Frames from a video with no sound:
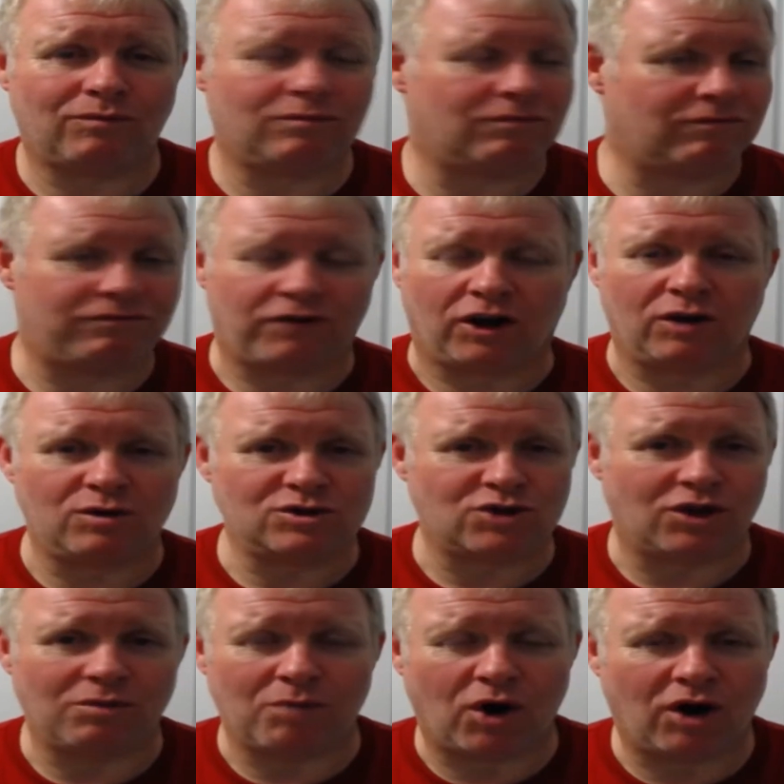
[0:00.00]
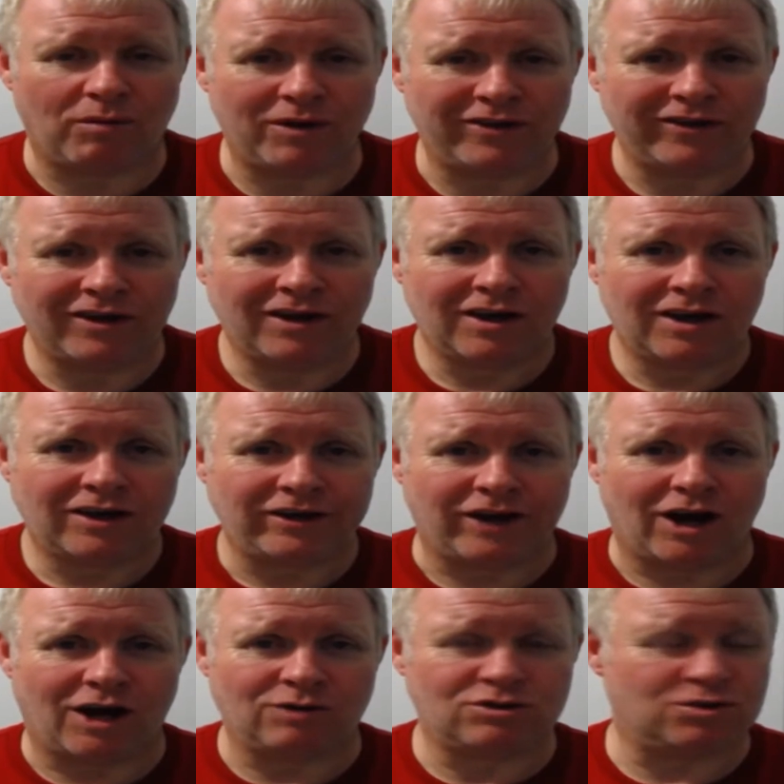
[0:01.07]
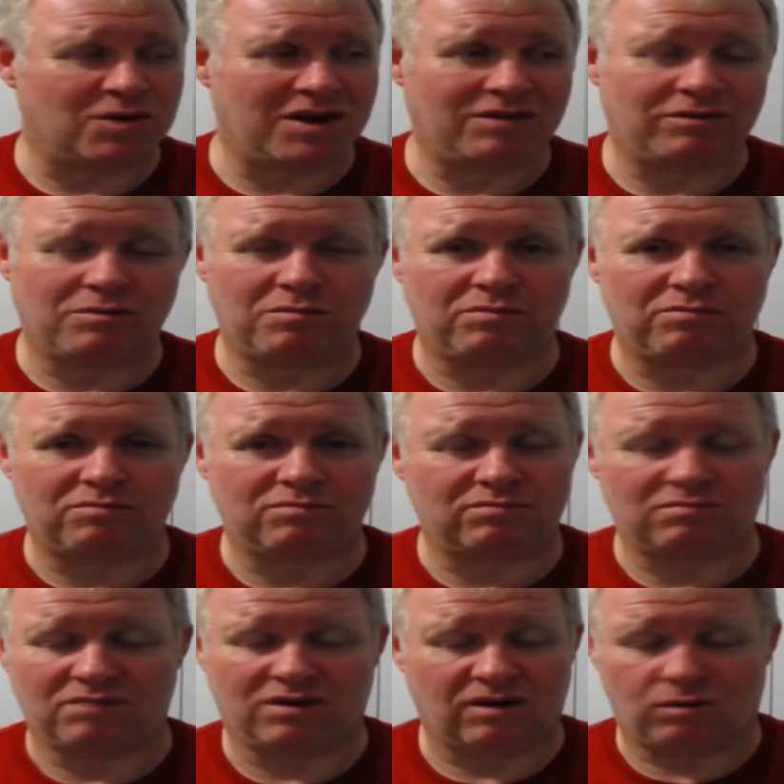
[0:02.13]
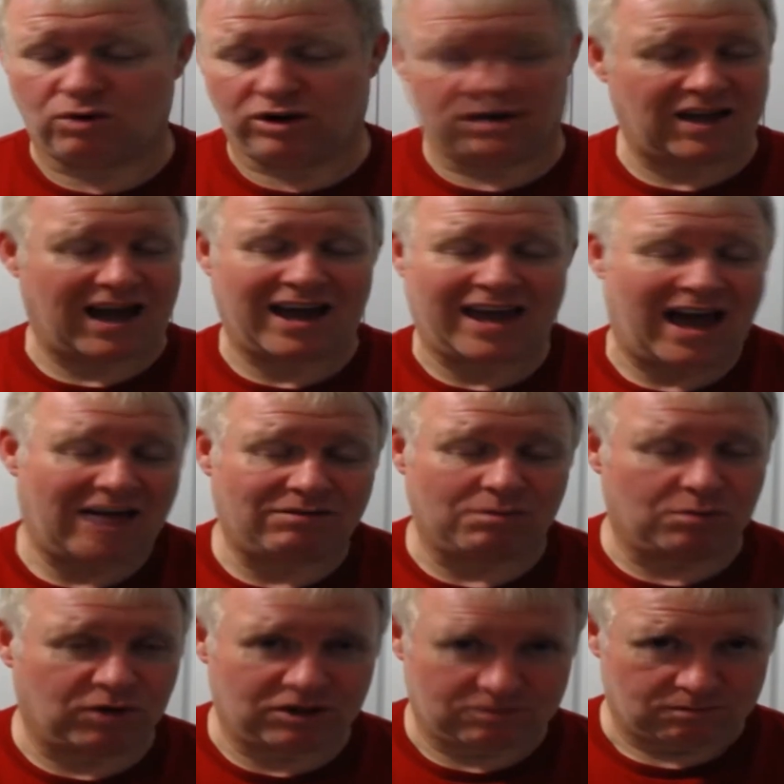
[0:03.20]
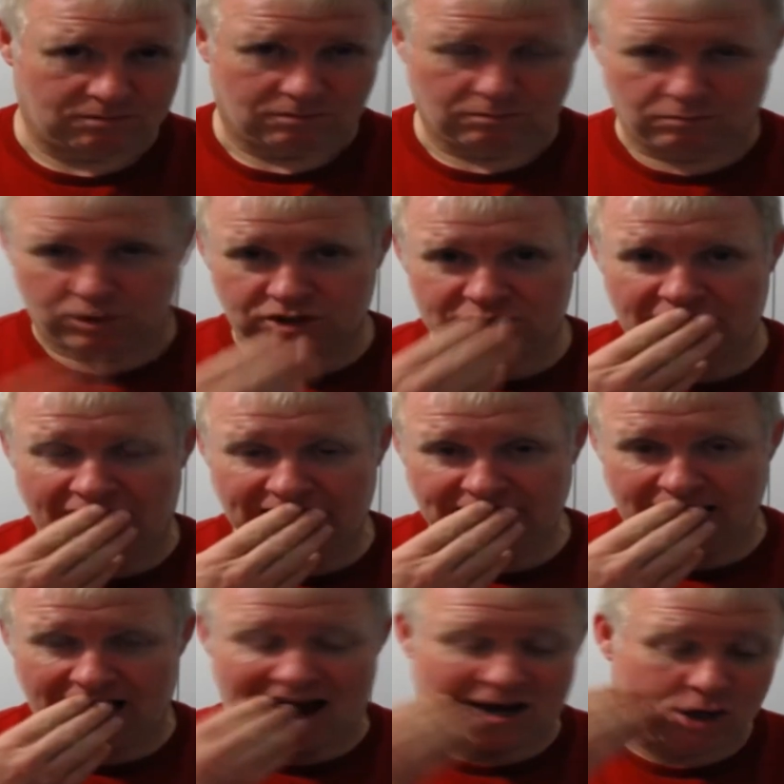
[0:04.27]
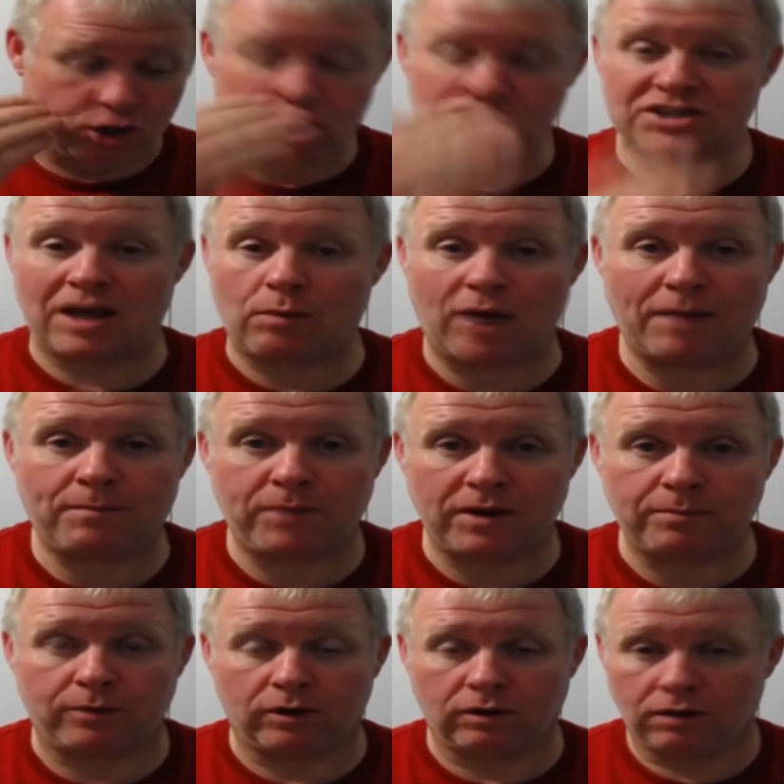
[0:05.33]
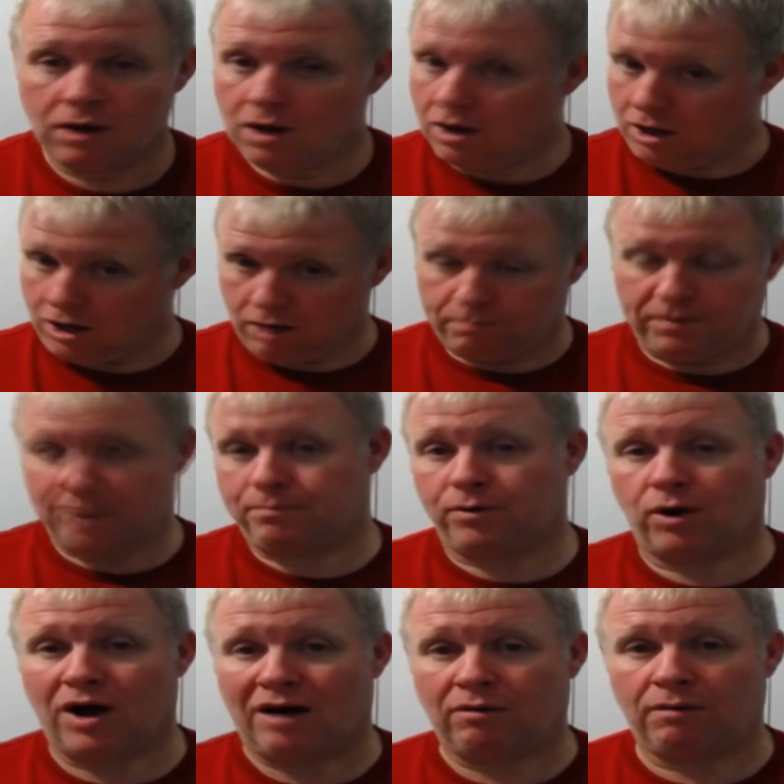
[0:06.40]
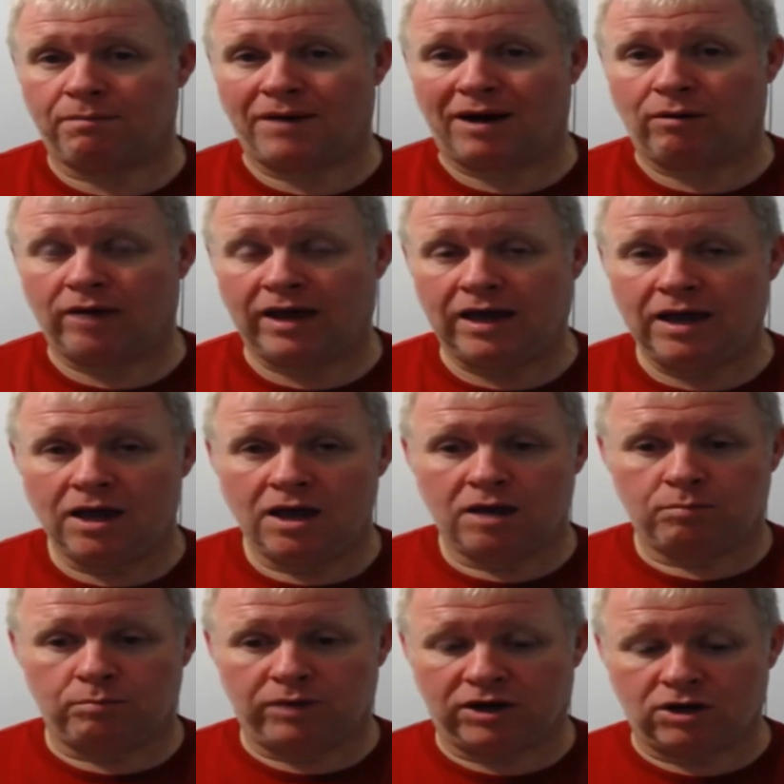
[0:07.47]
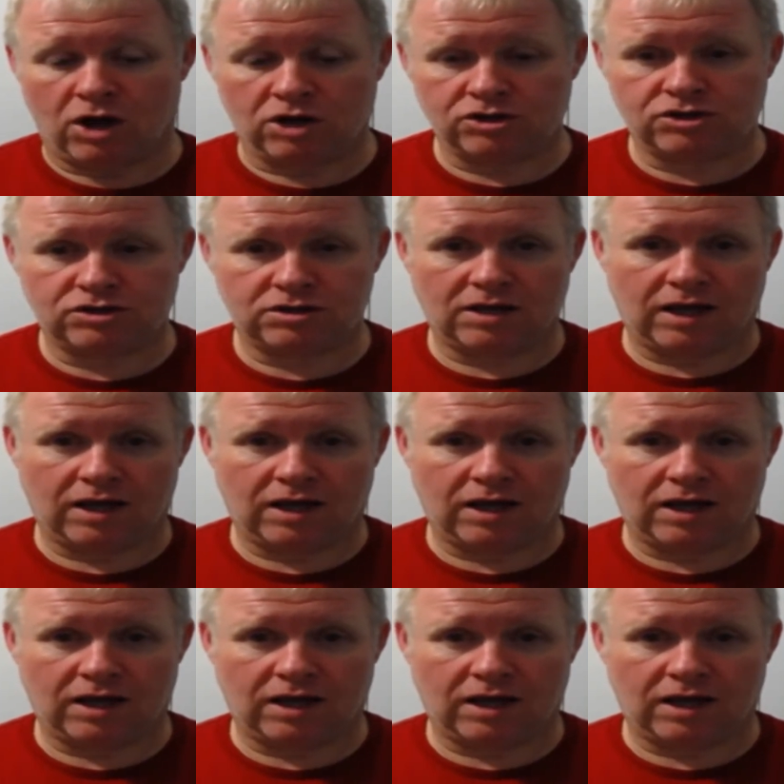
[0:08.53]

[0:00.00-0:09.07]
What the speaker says: followers at the moment, you know, to even, I can't even monetize it. I can understand why people are a bit put out about it, because